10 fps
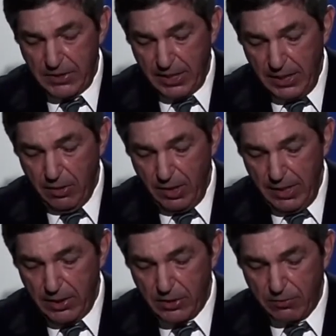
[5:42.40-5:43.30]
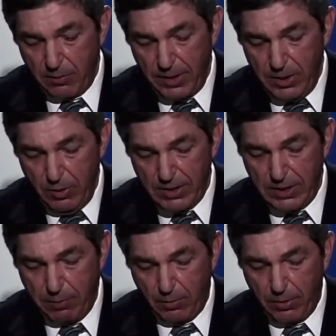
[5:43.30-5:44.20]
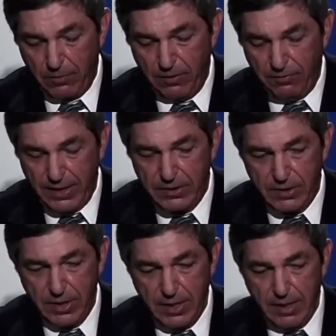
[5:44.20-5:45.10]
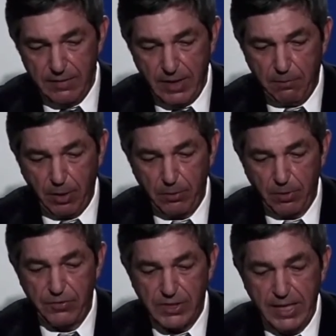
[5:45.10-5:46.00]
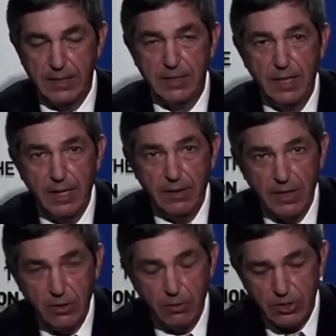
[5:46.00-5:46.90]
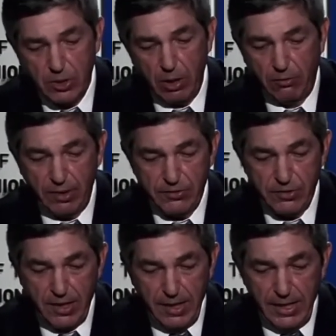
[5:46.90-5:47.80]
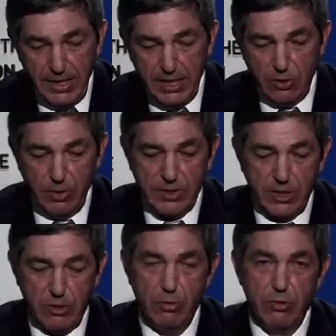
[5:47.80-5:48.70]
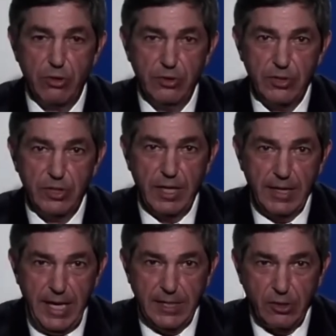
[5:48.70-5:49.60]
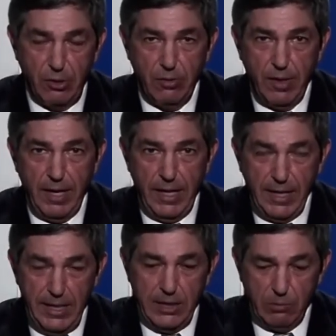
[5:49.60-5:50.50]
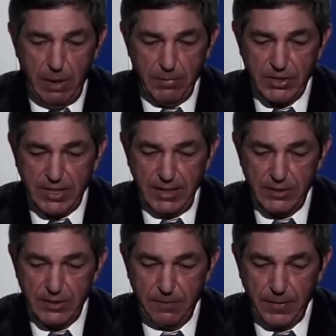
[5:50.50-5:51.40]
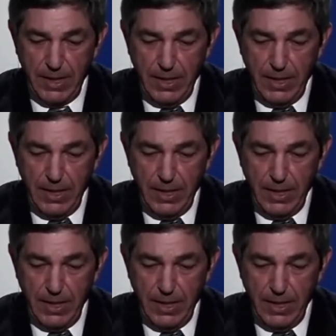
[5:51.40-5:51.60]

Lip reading: senior leaders from the US Department of Defense, the Department of State, the US Congress, EU institutions, NATO, and EU member states.